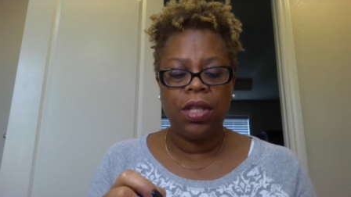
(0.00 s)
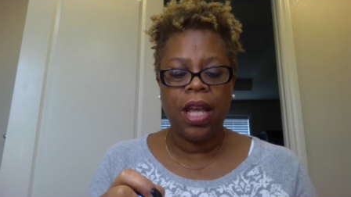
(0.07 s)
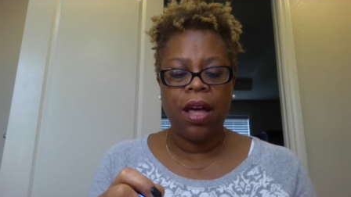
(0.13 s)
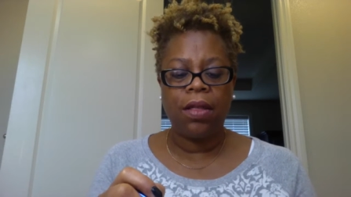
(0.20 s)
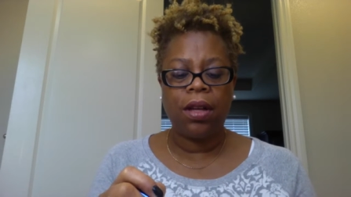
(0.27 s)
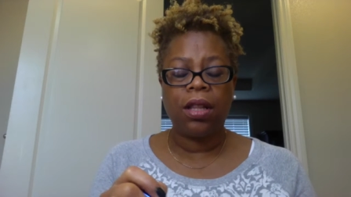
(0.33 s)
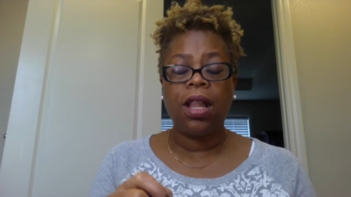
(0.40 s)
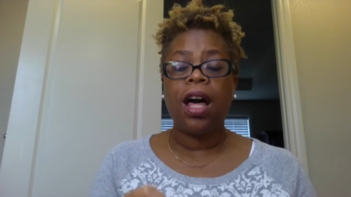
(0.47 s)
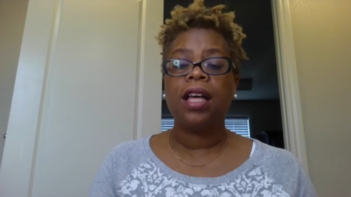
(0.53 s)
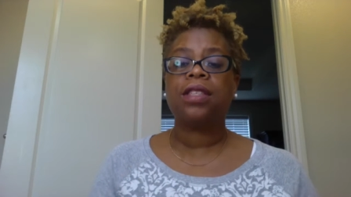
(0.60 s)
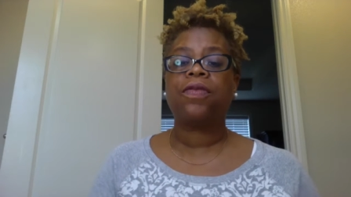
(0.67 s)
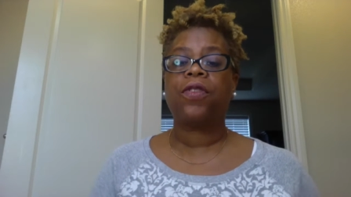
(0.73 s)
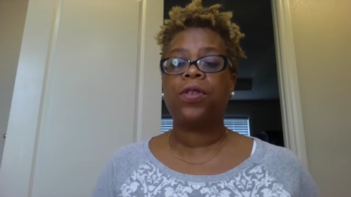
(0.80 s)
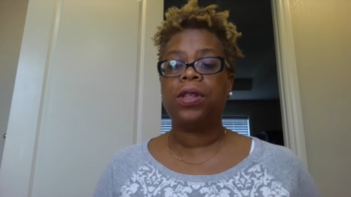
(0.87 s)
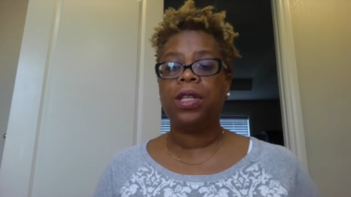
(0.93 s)
Now, the gloss
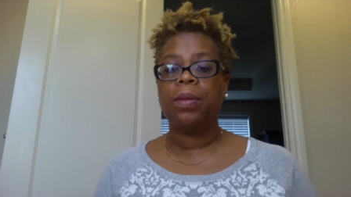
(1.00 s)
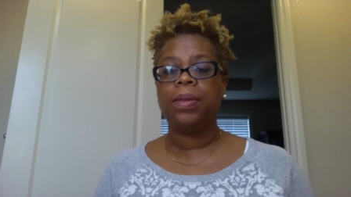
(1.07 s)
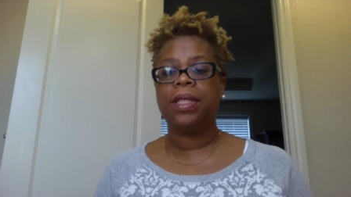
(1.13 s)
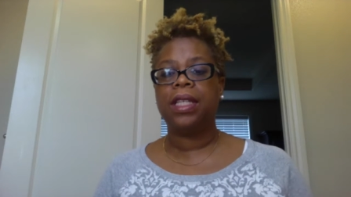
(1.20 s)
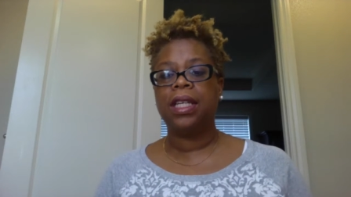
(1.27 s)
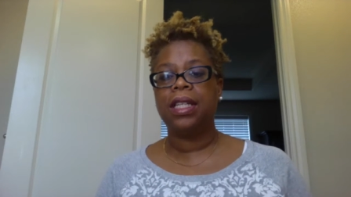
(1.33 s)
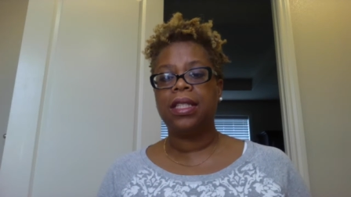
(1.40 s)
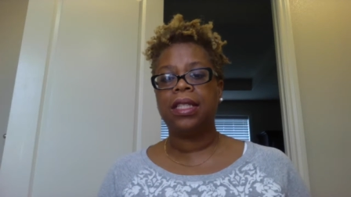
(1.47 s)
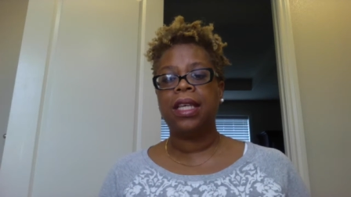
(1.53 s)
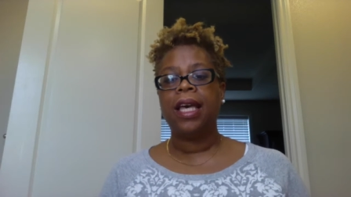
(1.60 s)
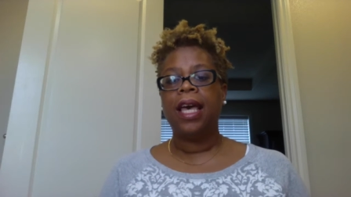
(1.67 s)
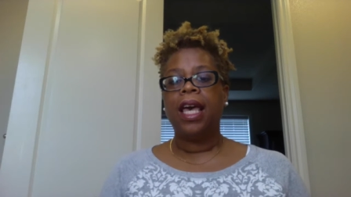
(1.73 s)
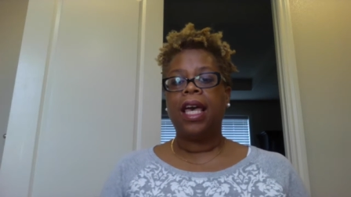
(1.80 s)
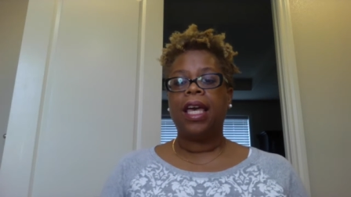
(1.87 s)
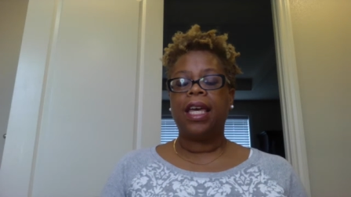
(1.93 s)
for Lip Sense,
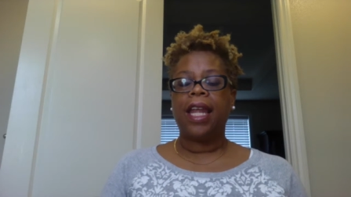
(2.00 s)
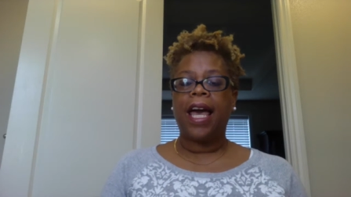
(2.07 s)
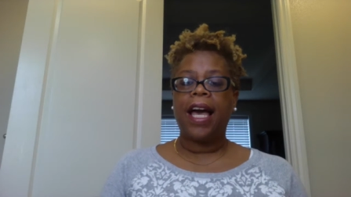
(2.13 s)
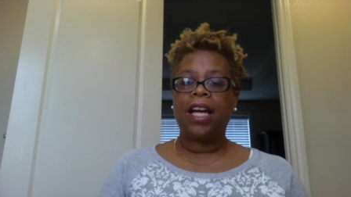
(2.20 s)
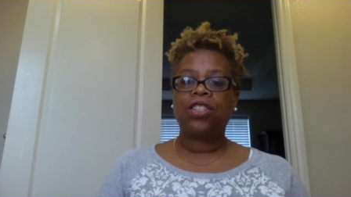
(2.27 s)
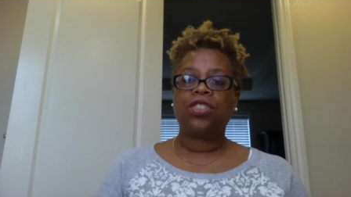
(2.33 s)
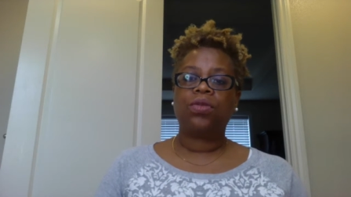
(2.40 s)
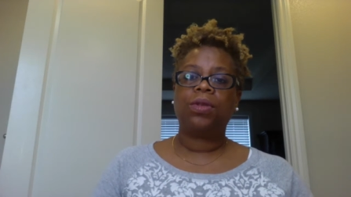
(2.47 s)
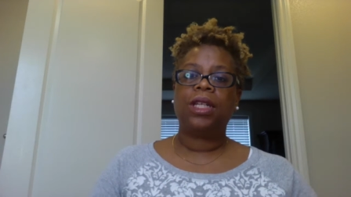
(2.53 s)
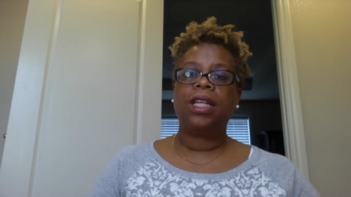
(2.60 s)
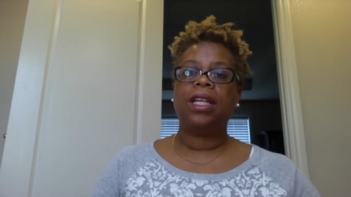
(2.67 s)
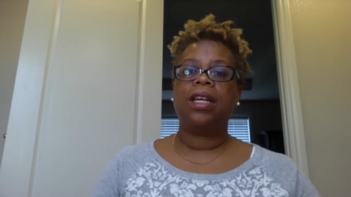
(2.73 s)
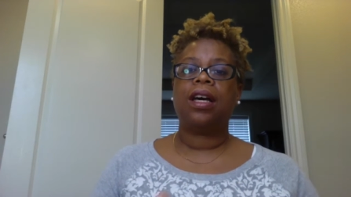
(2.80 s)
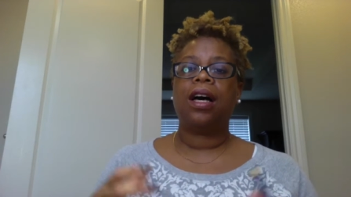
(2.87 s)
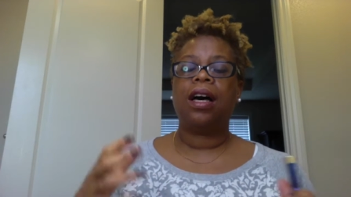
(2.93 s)
it
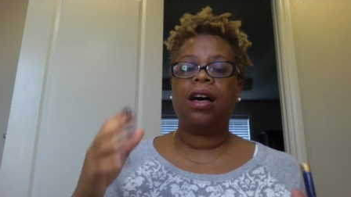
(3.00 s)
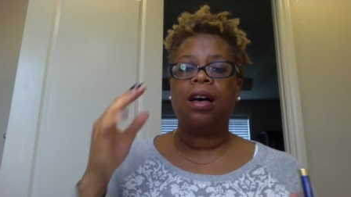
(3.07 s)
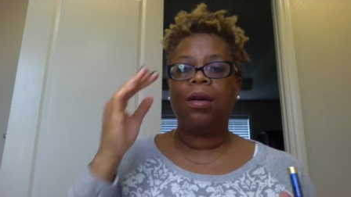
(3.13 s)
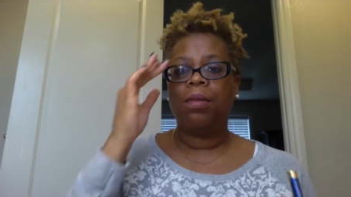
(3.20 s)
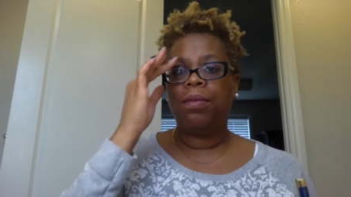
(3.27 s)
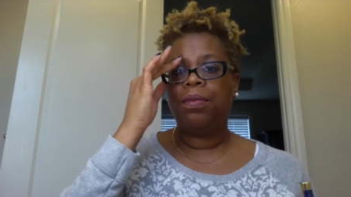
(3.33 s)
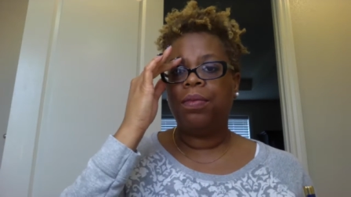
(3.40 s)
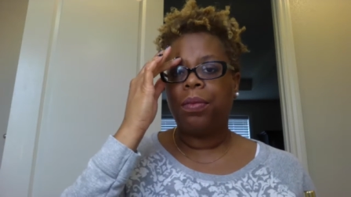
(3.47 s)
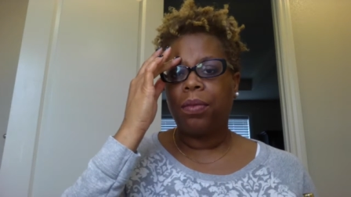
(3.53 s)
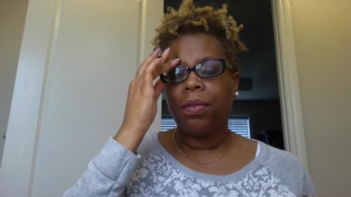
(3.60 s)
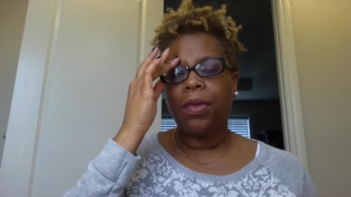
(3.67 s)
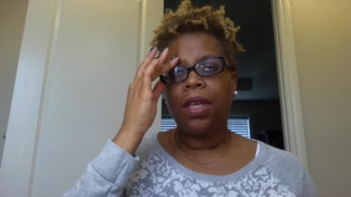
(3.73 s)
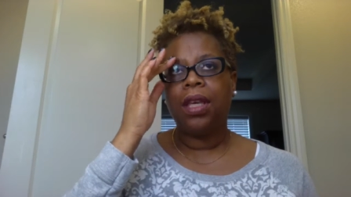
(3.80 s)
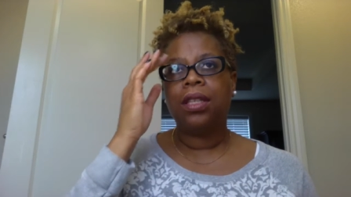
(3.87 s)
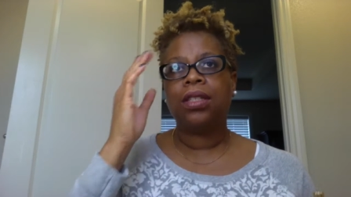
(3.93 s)
actually um,
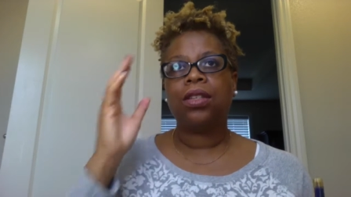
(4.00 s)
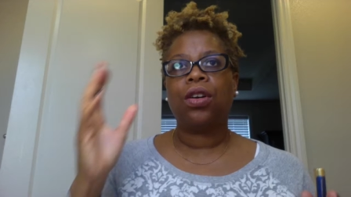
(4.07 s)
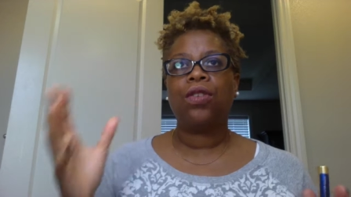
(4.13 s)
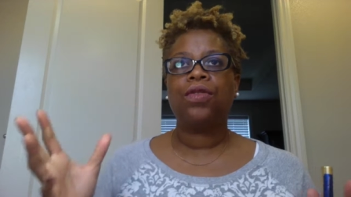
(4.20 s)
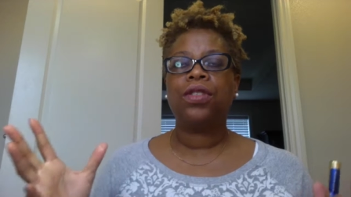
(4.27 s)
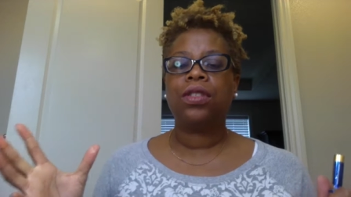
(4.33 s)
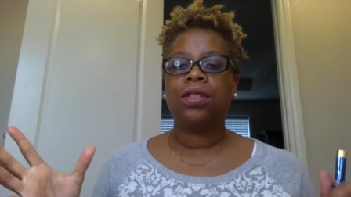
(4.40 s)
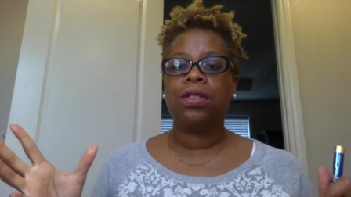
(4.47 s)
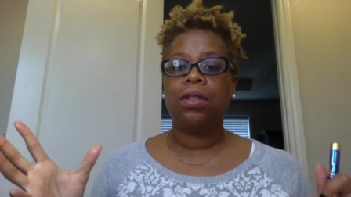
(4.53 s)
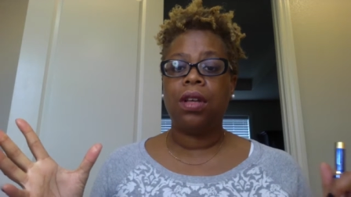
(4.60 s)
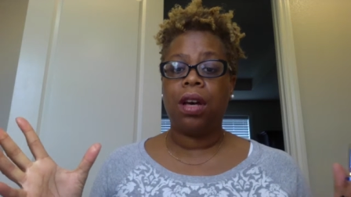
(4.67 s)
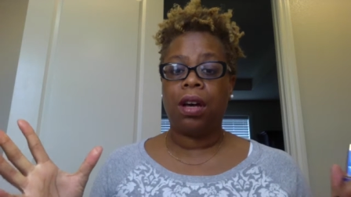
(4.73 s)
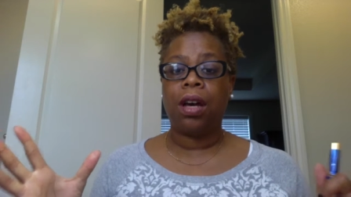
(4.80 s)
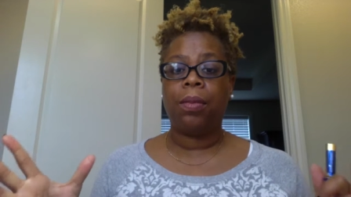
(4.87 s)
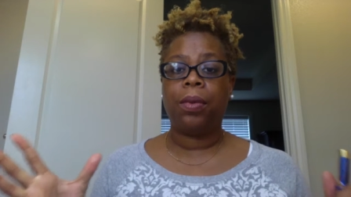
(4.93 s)
serves
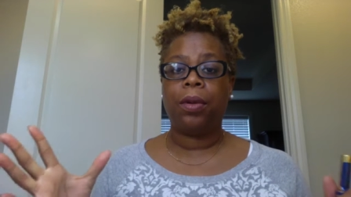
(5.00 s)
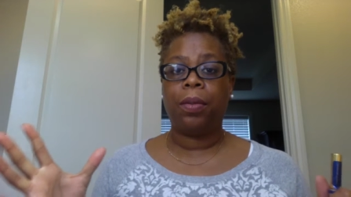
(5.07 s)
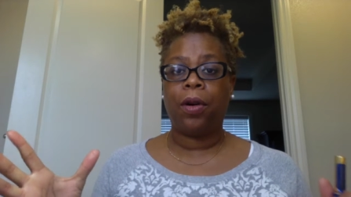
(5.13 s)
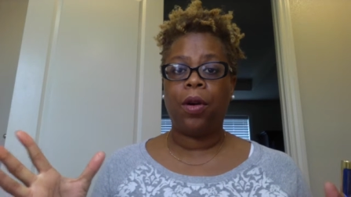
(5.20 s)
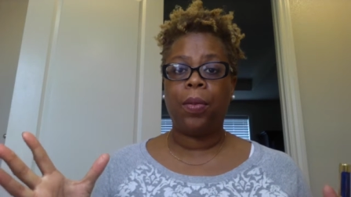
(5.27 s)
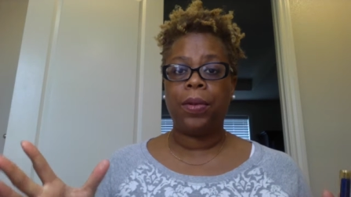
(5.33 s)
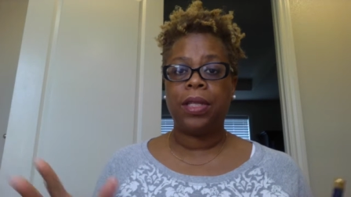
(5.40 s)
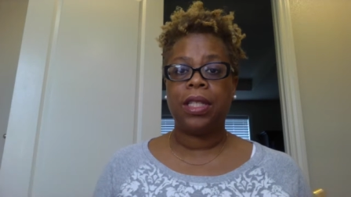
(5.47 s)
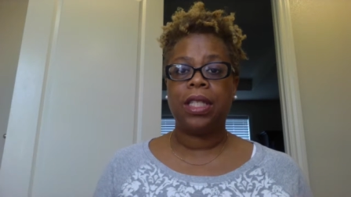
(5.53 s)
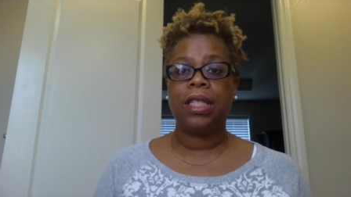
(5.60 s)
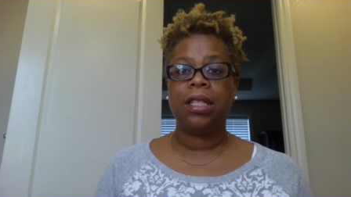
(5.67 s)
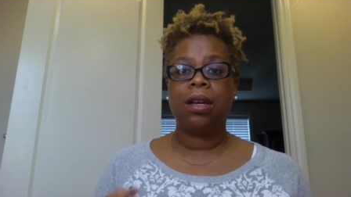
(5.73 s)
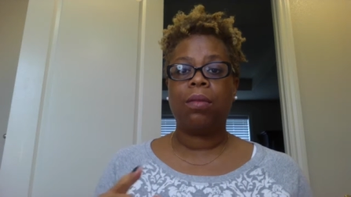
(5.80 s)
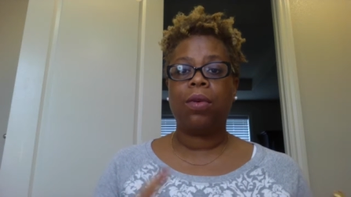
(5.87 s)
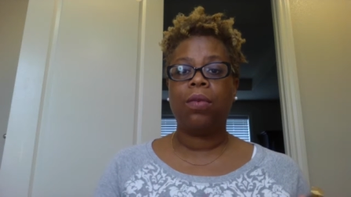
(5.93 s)
a couple of purposes.
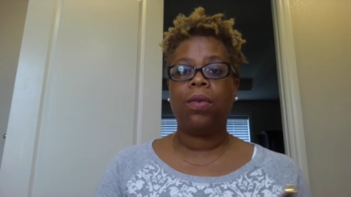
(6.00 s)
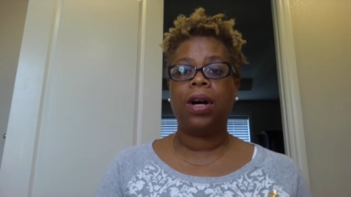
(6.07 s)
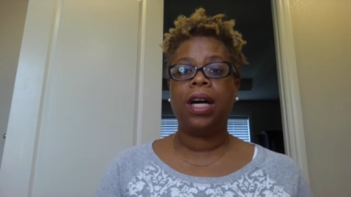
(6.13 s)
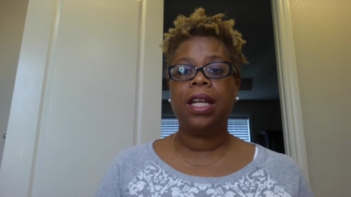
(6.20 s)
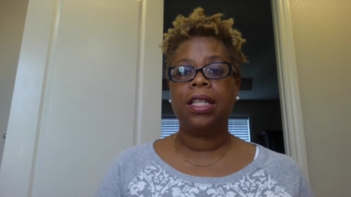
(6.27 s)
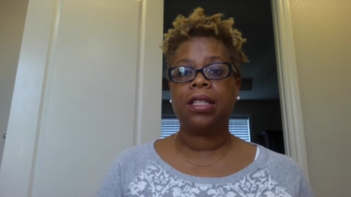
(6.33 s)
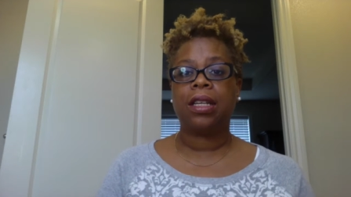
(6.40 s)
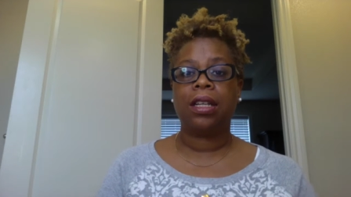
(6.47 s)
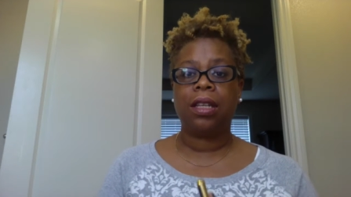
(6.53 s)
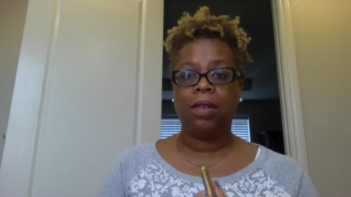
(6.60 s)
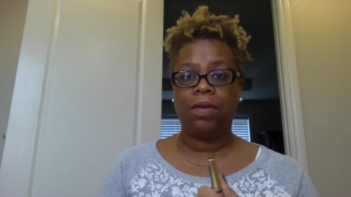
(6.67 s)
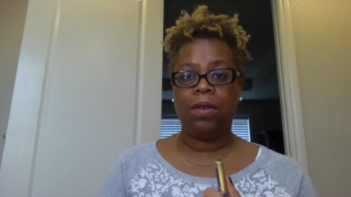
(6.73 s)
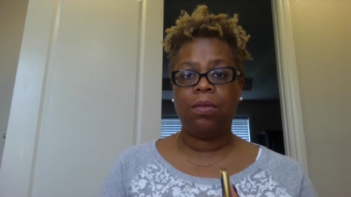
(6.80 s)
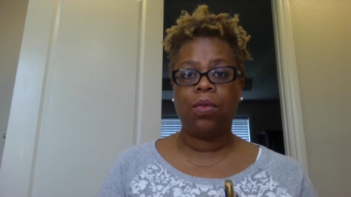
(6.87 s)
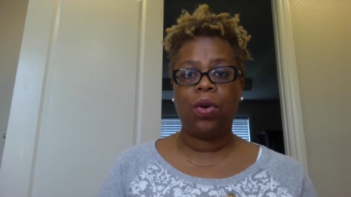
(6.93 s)
Number one, it's going to
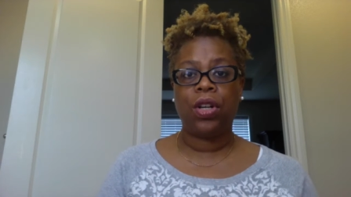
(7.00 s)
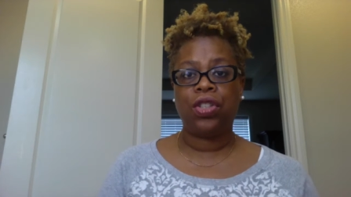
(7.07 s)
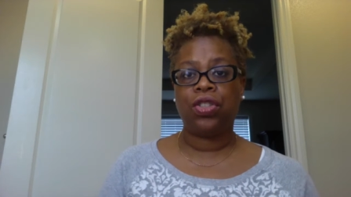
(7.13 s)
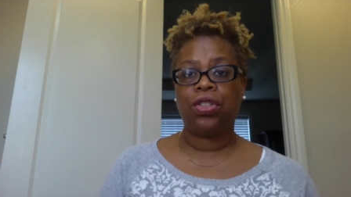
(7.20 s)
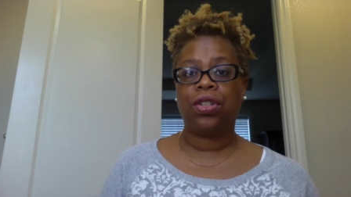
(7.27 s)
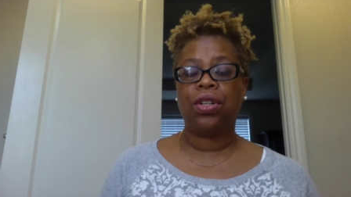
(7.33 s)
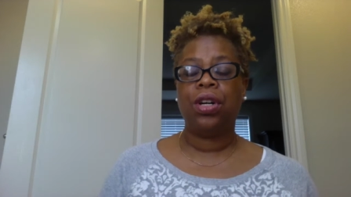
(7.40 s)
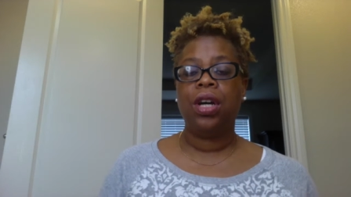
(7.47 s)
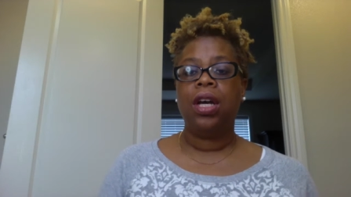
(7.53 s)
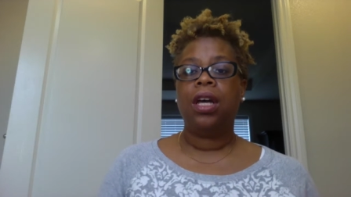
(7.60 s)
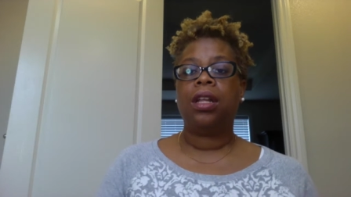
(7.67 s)
give you moisture.